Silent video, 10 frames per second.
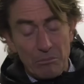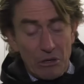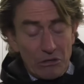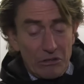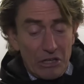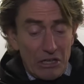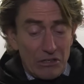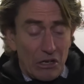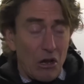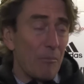But
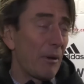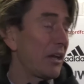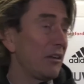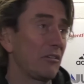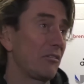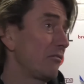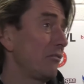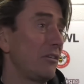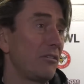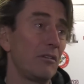the comeback is
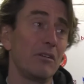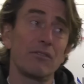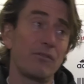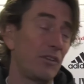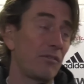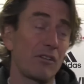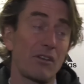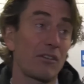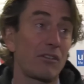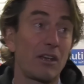
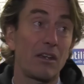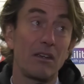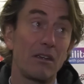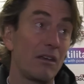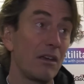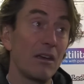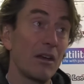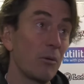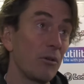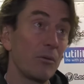fantastic. Yeah, I
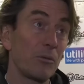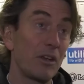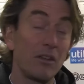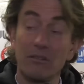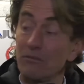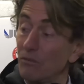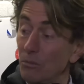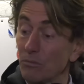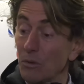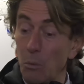was going to say,
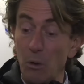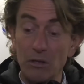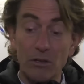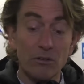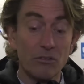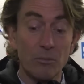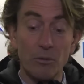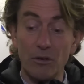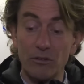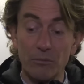well done to the
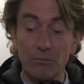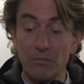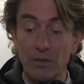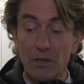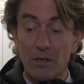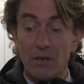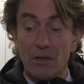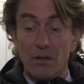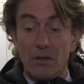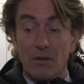boys. I'm
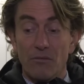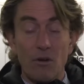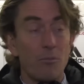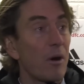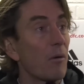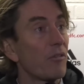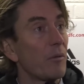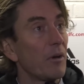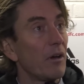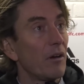very proud of
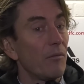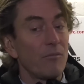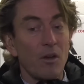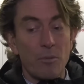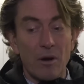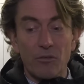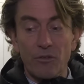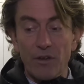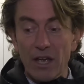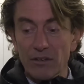them. I'm very proud of the
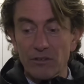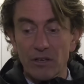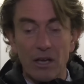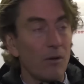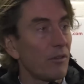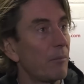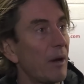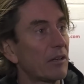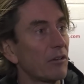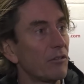fans, how they
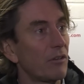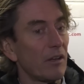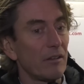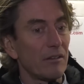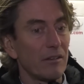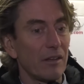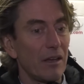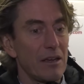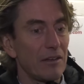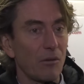backed us. And
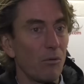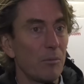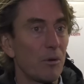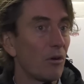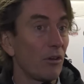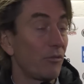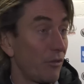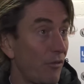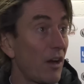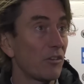it's only because of
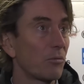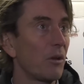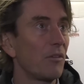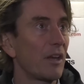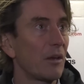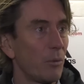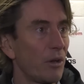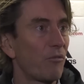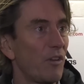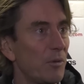the fans as well that we
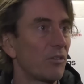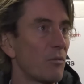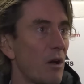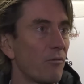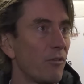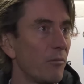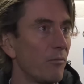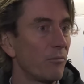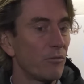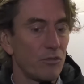can flip this around from
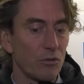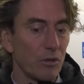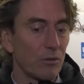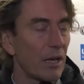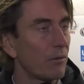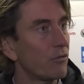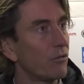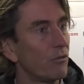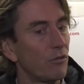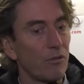2-0 down to
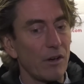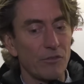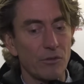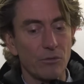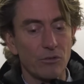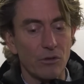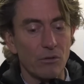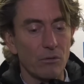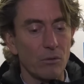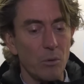5-2. So
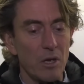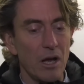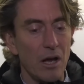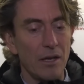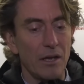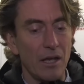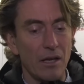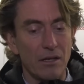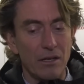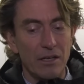we are in
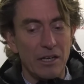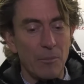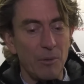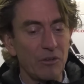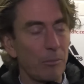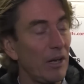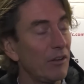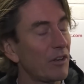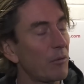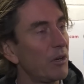a better
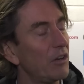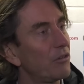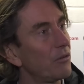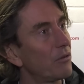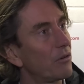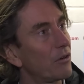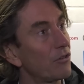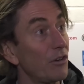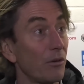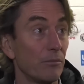place and we need to
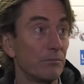continue.